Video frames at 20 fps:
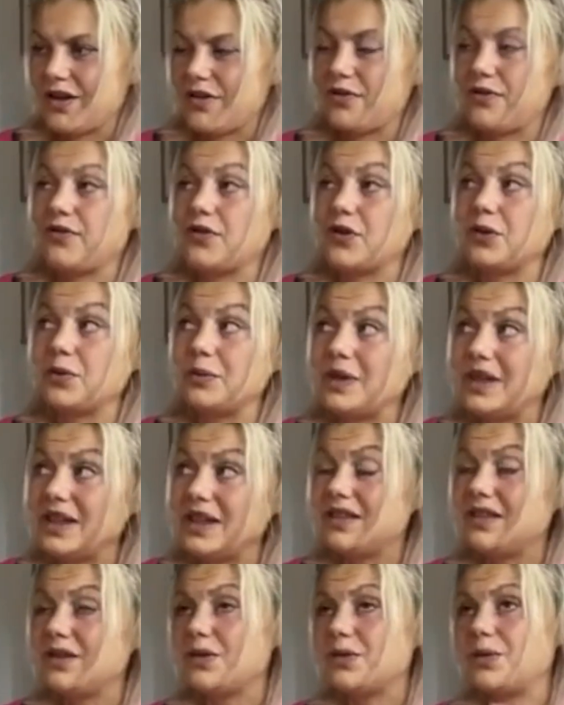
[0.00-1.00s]
for
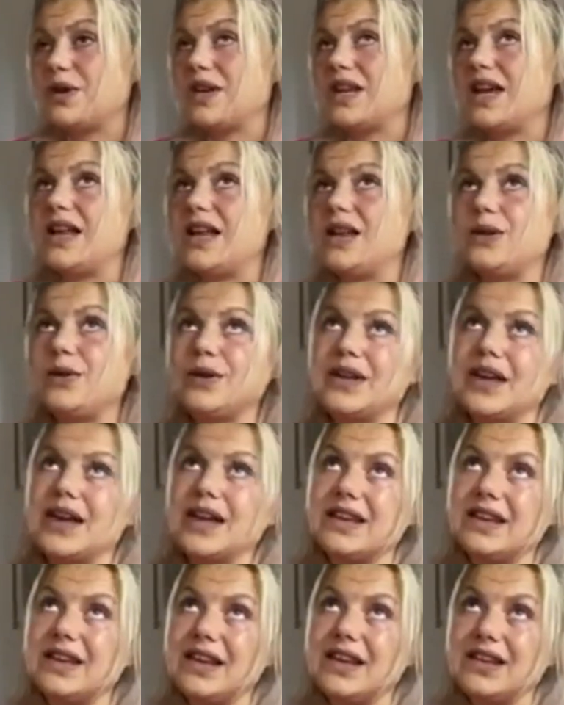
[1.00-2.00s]
me, that when I look
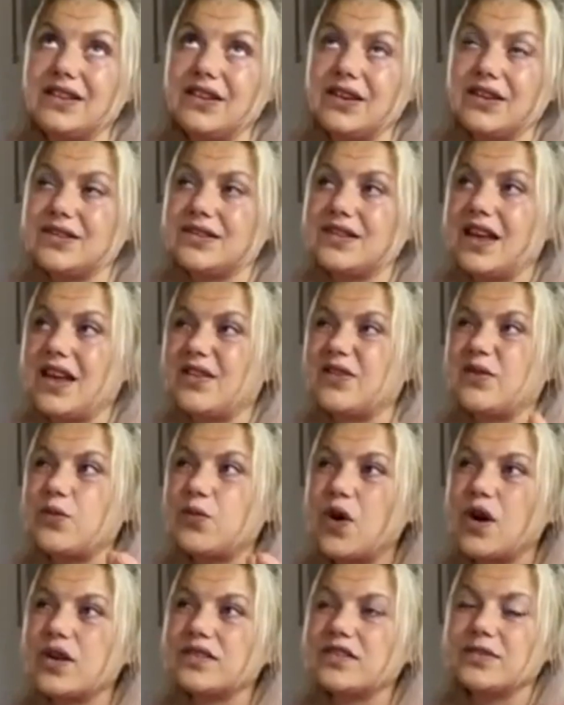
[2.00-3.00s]
at it, it doesn't have
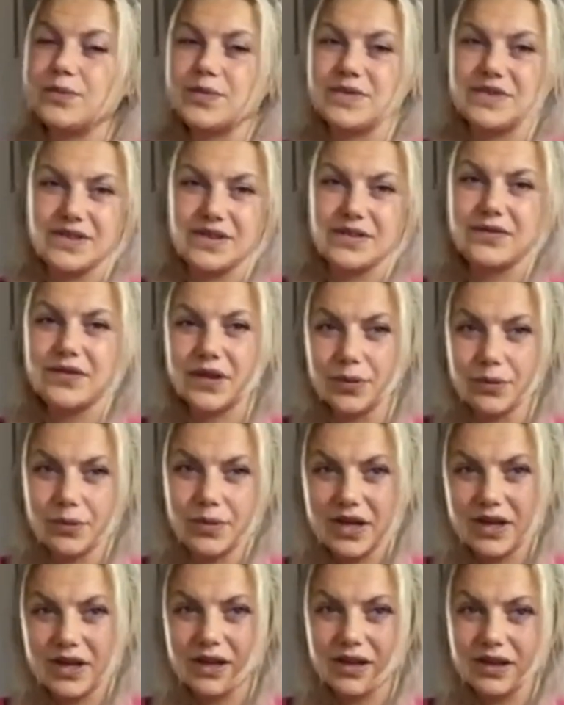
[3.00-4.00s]
one specific
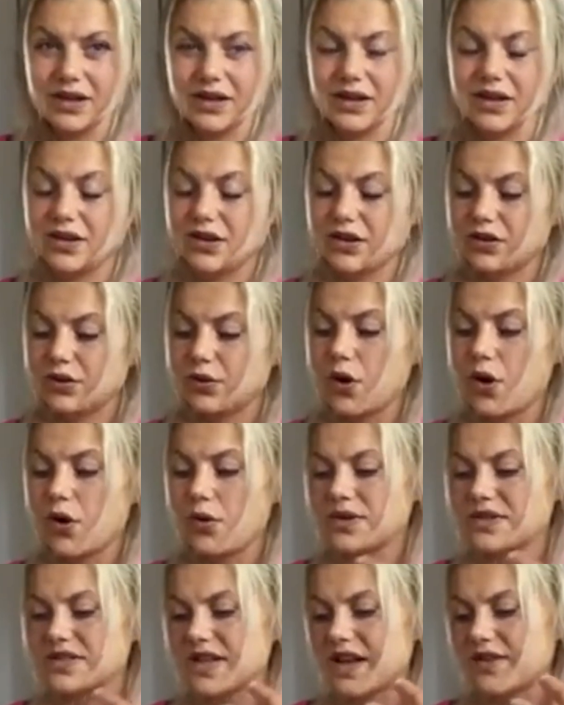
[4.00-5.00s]
meaning. You
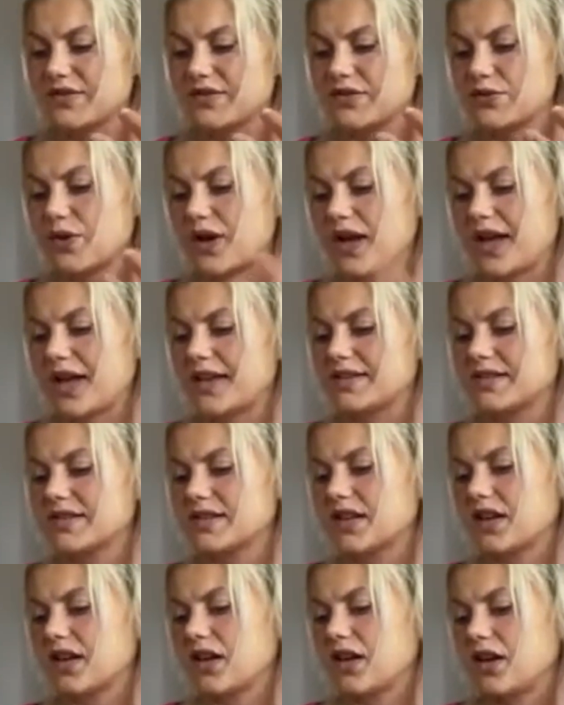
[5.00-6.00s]
always have to
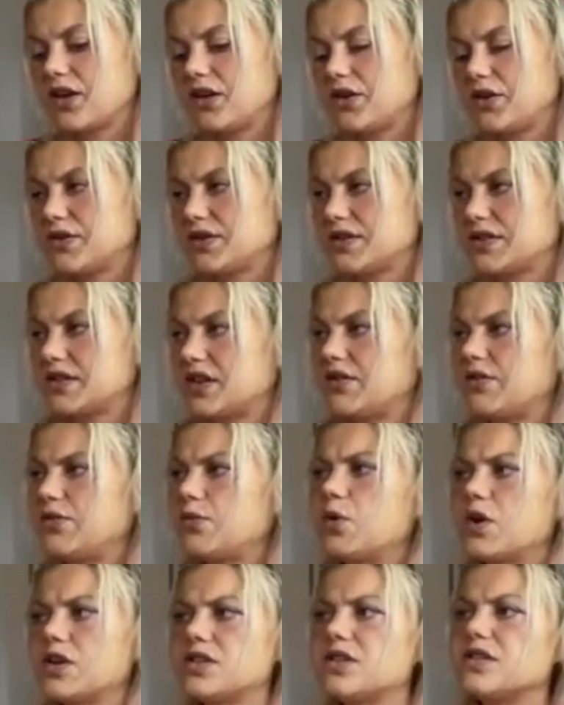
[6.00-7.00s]
ask yourself,
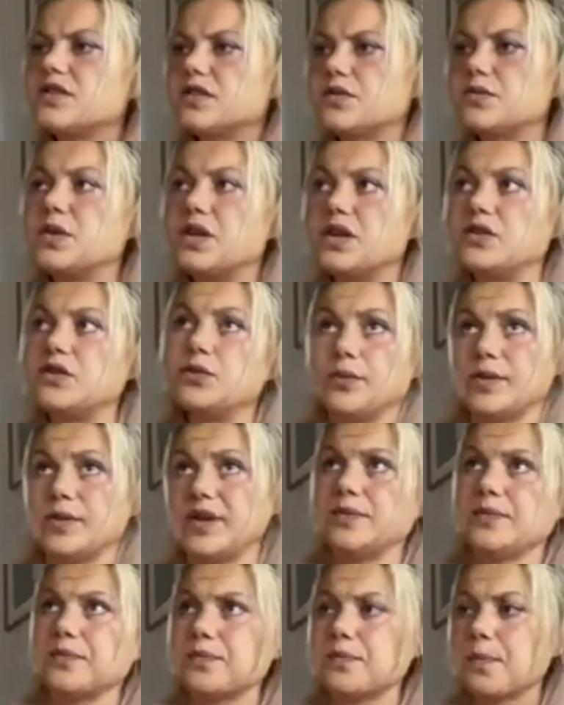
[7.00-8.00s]
what does it mean to
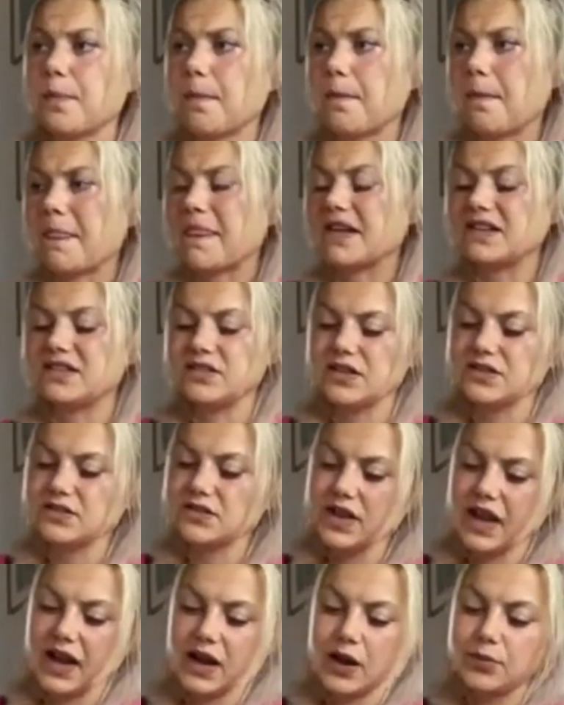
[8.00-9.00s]
me? It
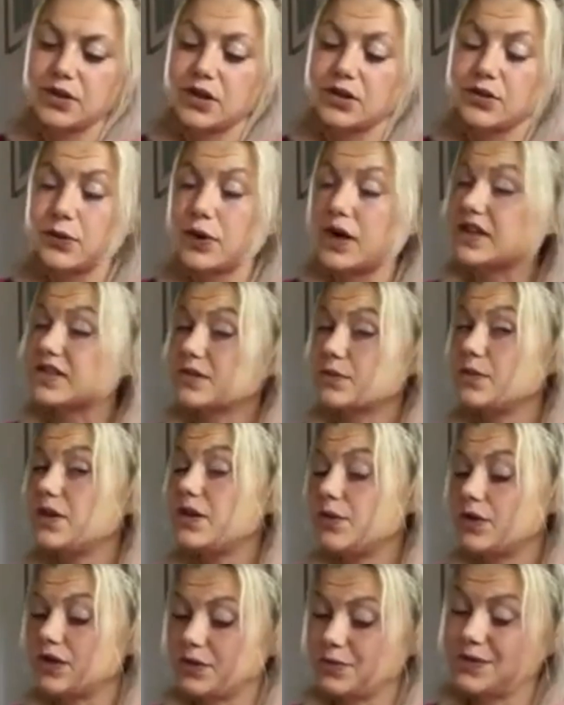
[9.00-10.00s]
doesn't help that you ask me
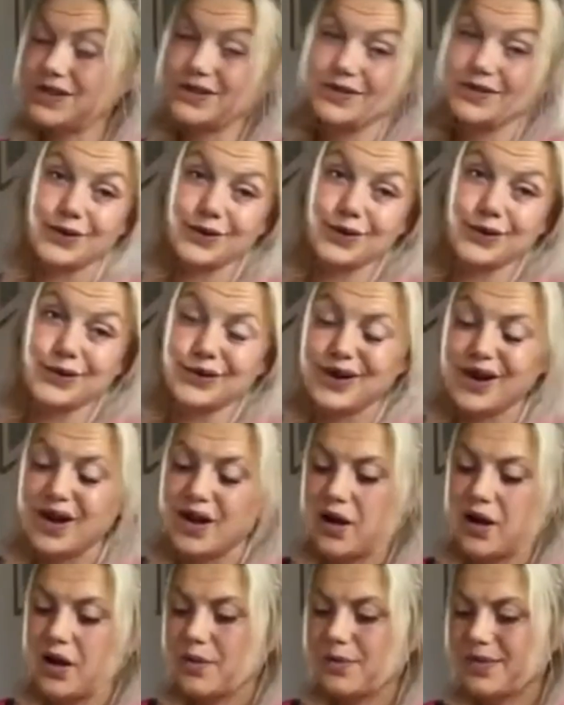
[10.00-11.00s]
what it means for you,
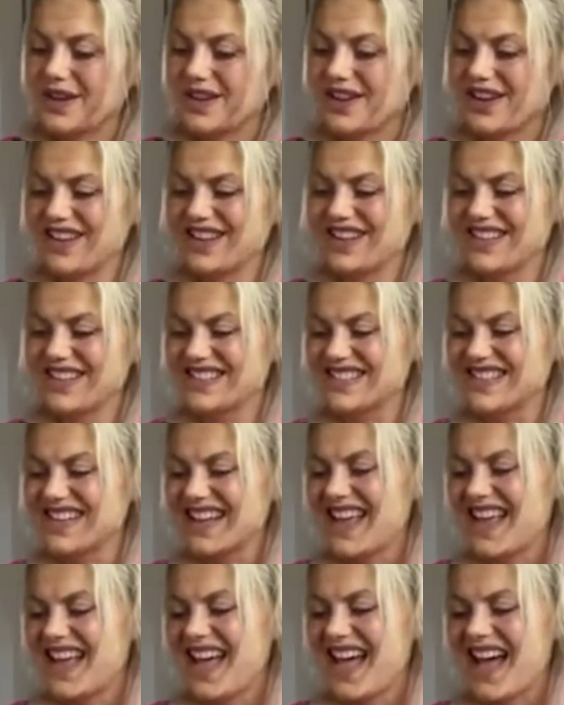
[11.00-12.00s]
because
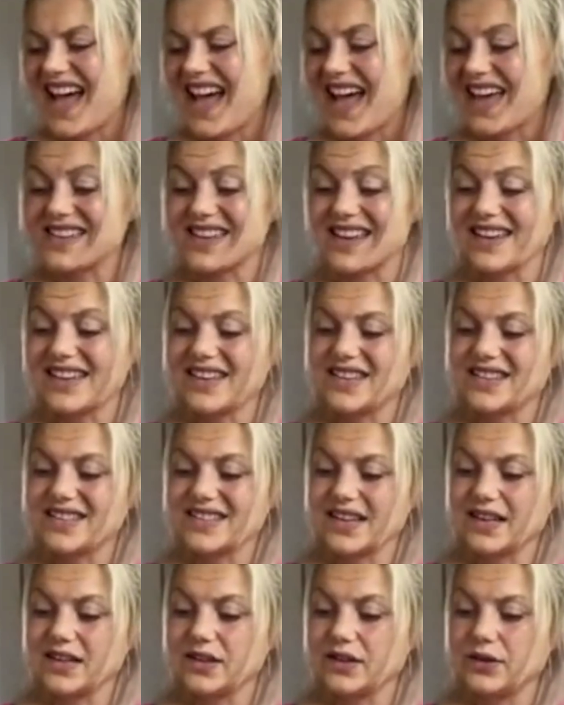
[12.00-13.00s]
I can
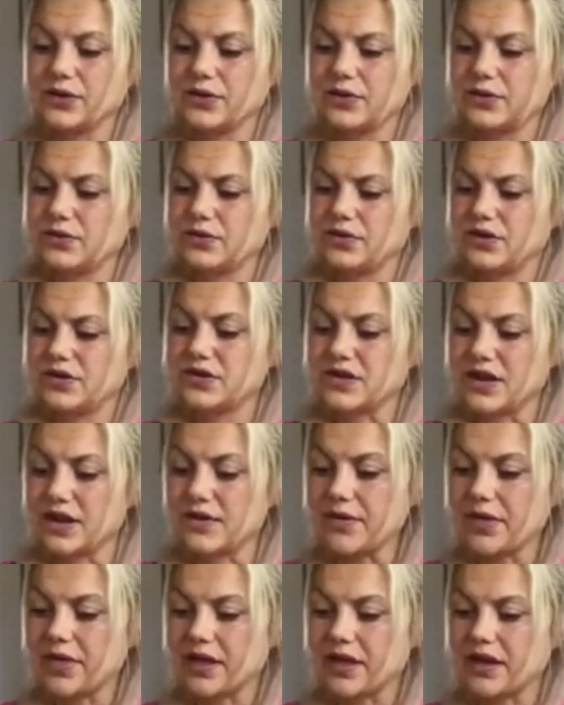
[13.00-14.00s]
tell you
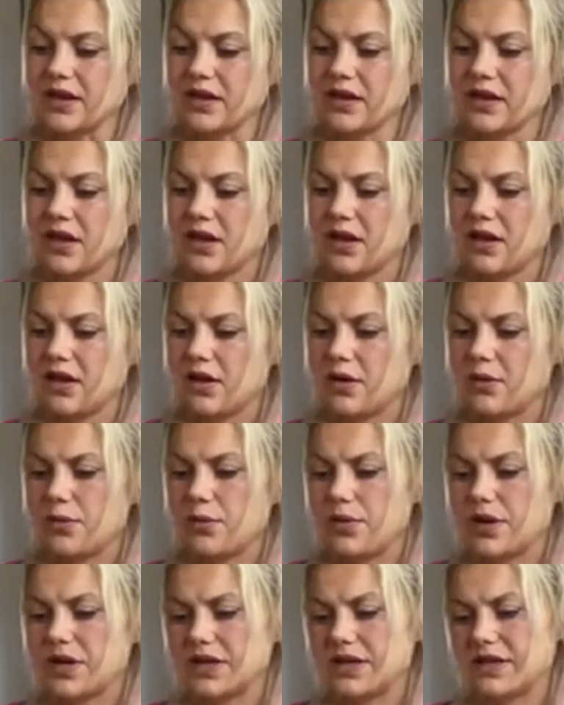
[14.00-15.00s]
something,
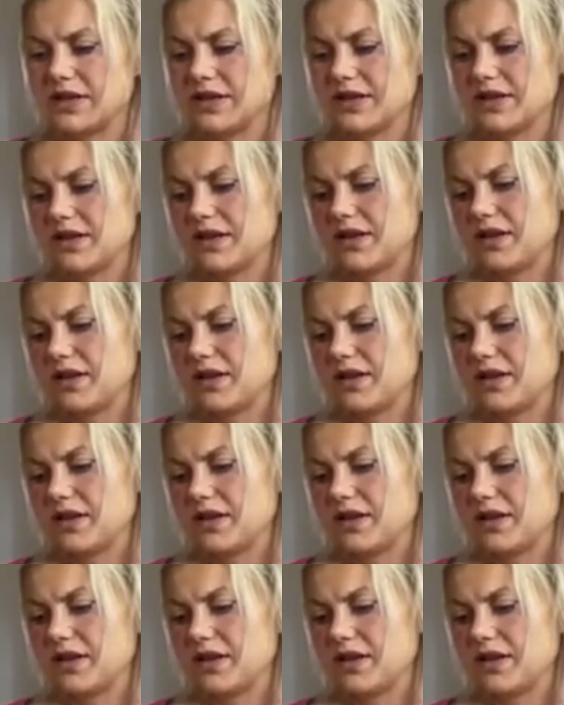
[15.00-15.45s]
but